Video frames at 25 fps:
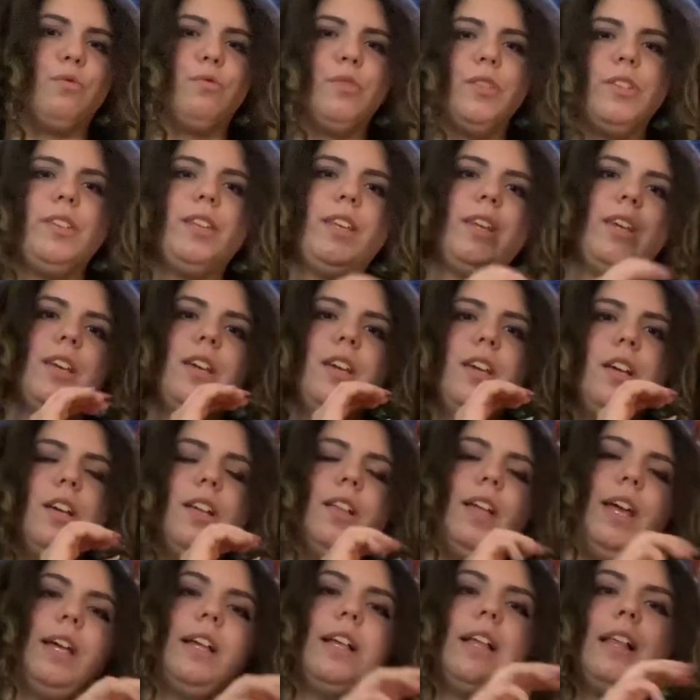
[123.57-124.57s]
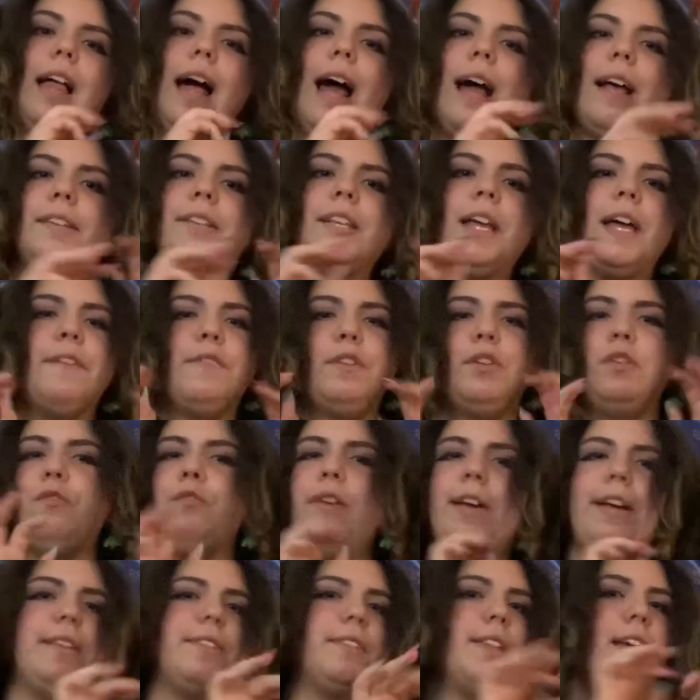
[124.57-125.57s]
really, class-heavy,
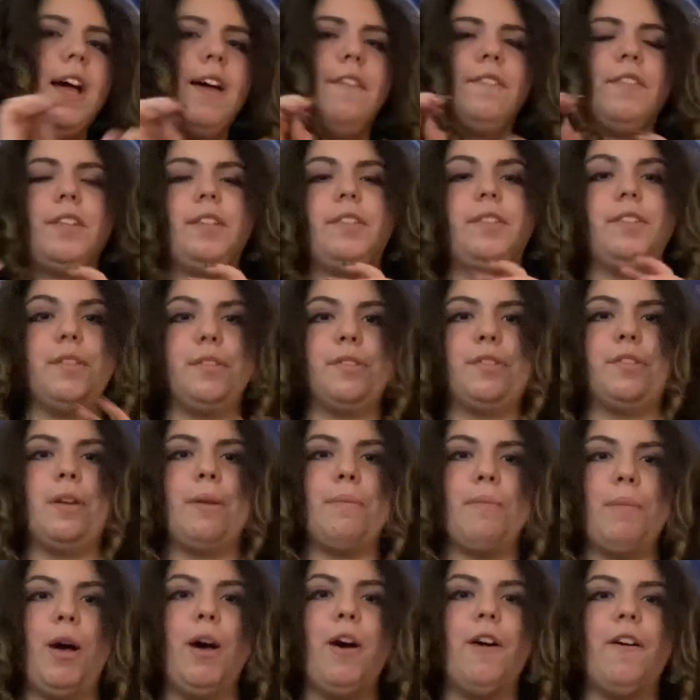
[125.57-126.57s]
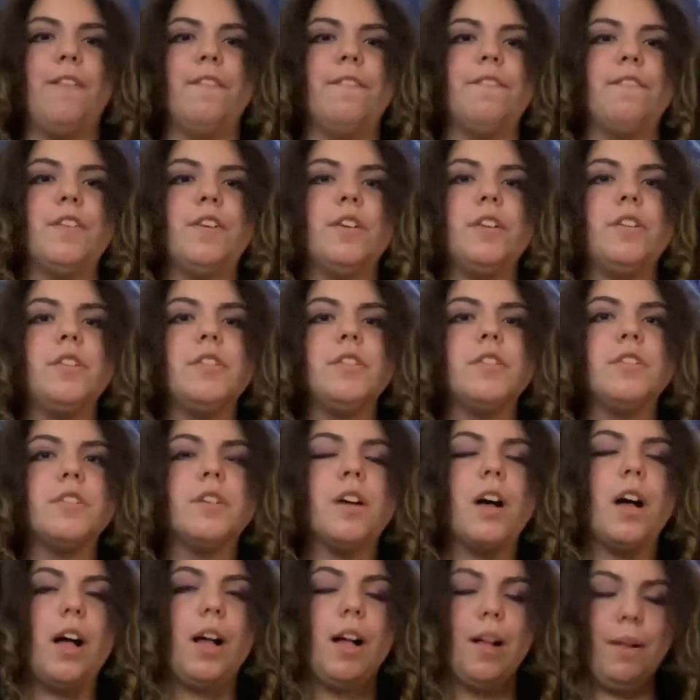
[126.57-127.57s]
race-heavy system of
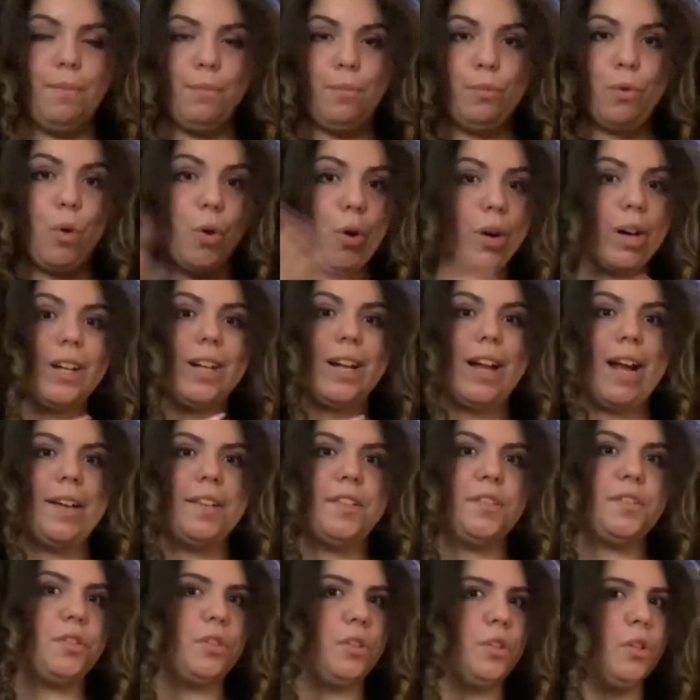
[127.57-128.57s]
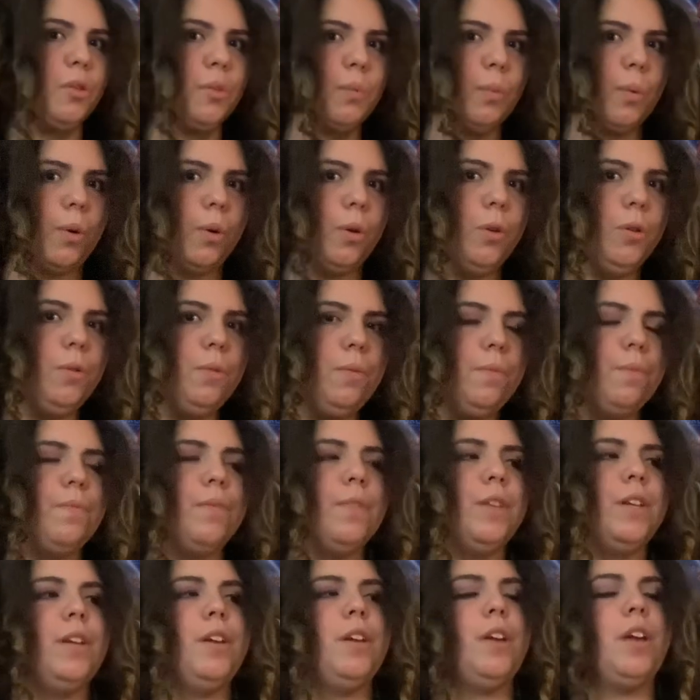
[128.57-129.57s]
organizing your world.
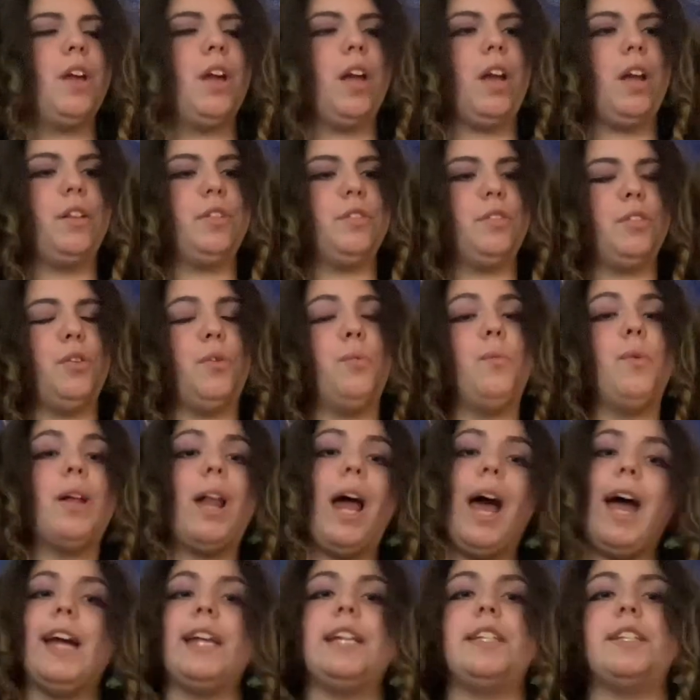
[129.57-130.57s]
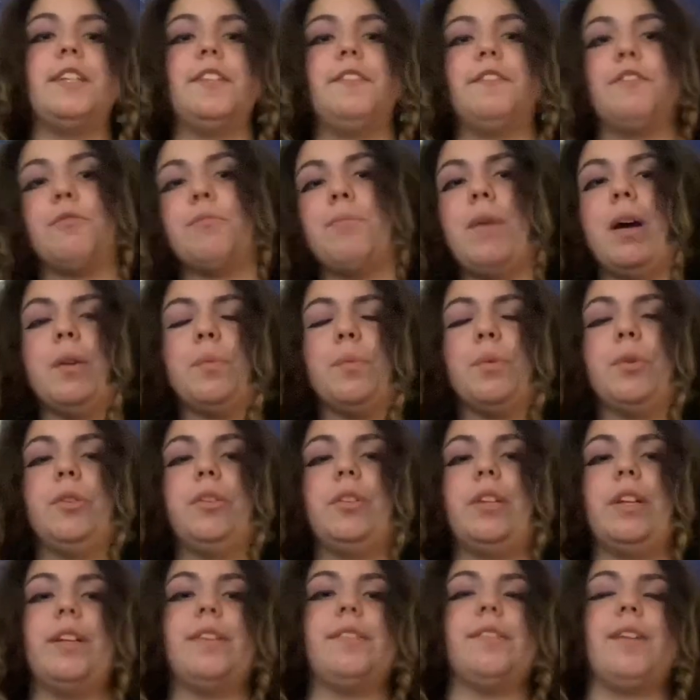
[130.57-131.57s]
And so what I did for my
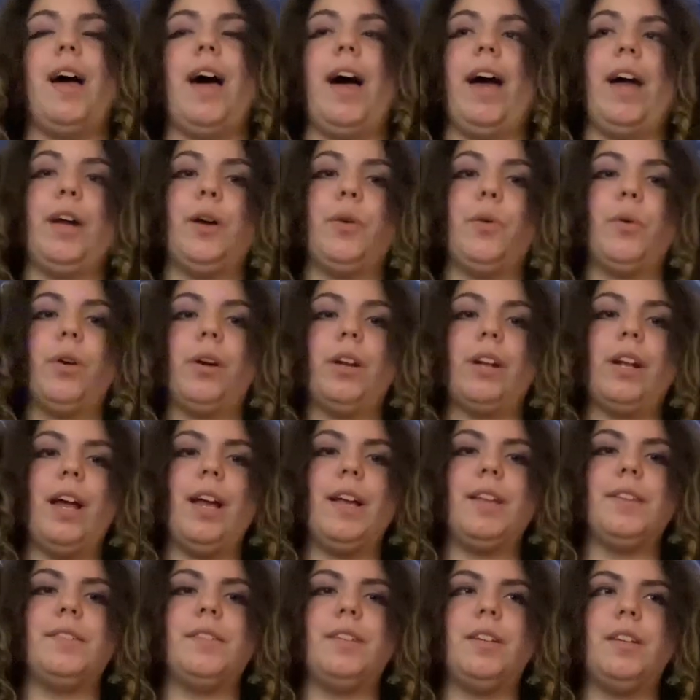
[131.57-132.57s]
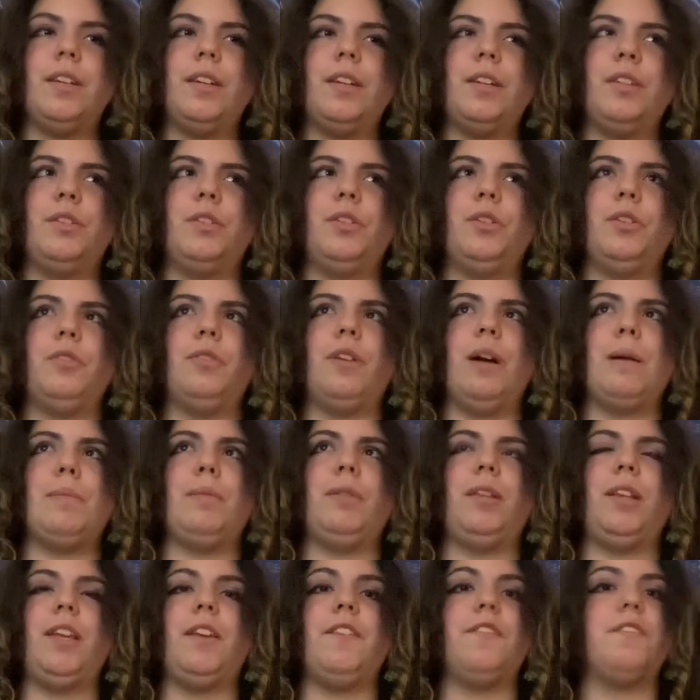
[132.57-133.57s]
world is I organized it into, I
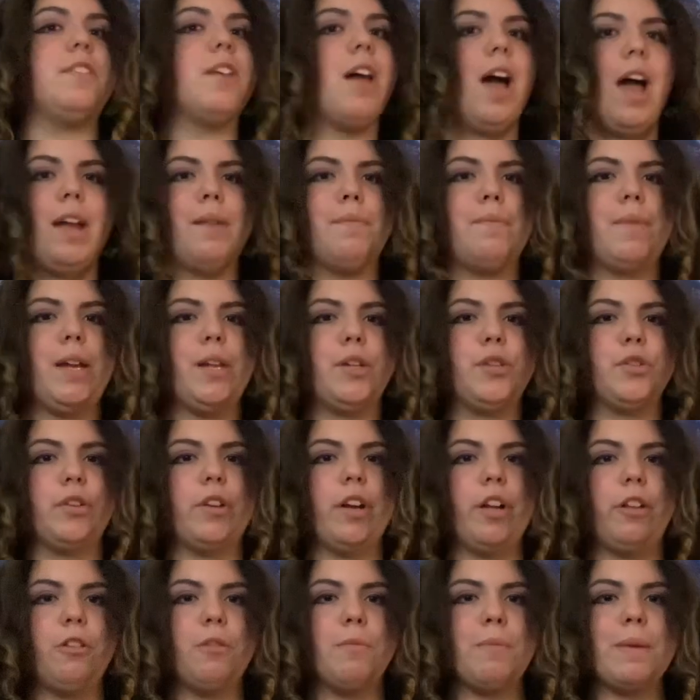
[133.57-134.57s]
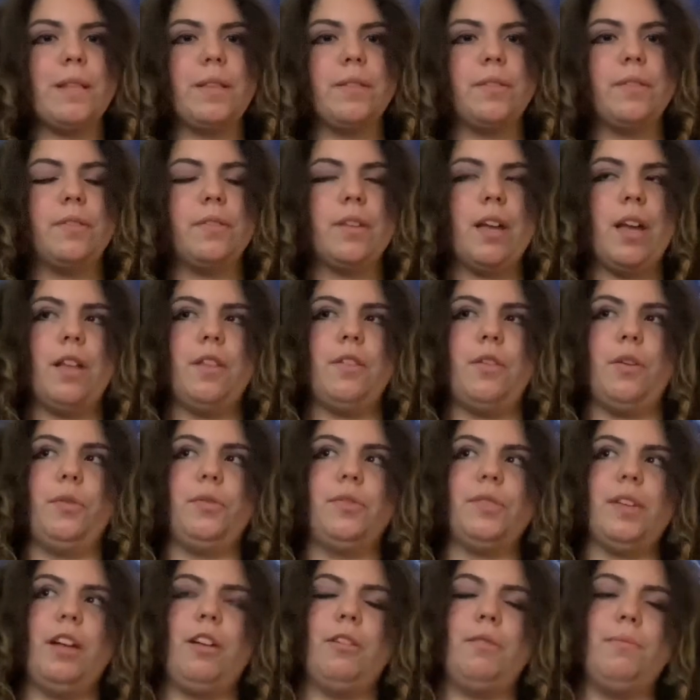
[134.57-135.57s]
believe, 9 major elements. And
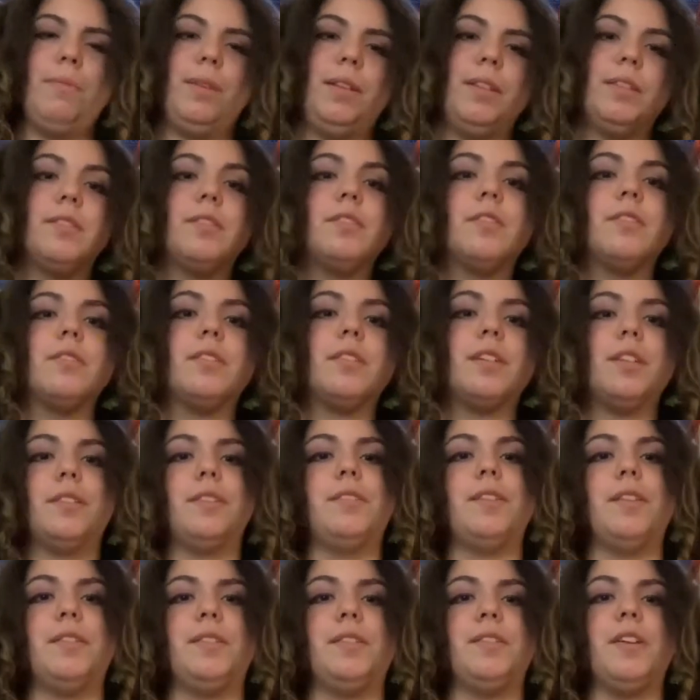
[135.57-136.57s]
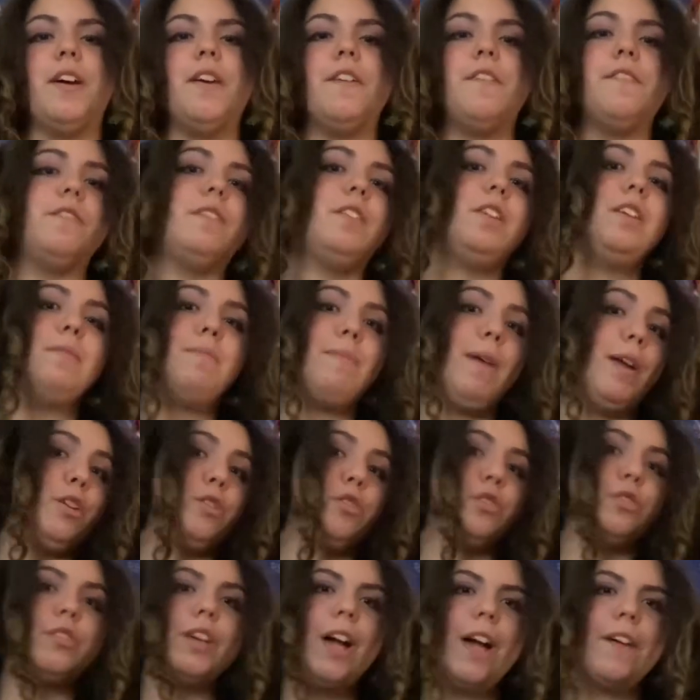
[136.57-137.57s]
those elements consist of the
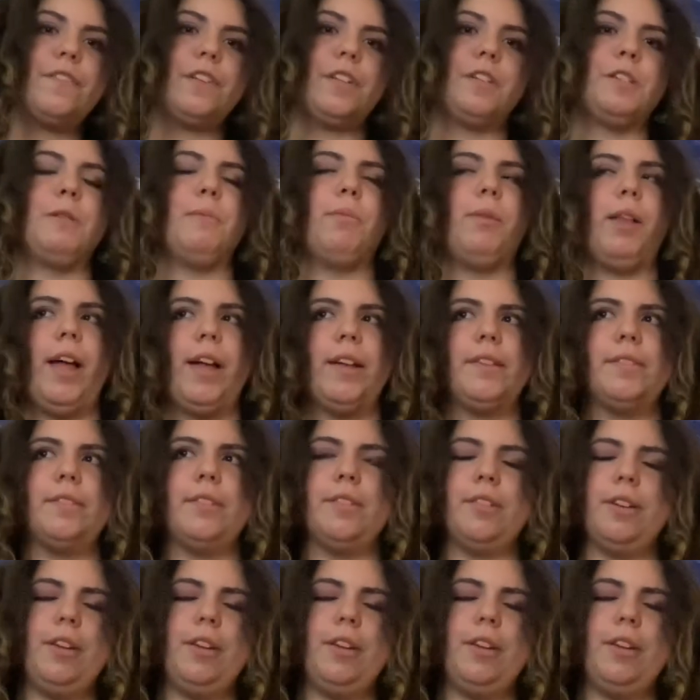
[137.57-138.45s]
major crafting supplies.